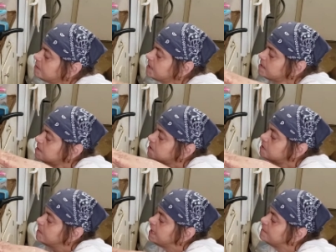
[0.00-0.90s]
that's
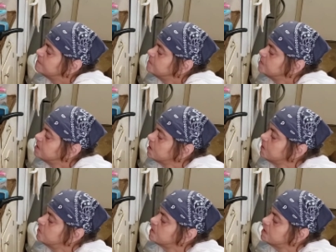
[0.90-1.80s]
just me.
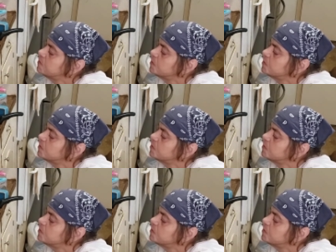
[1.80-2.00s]
So since we're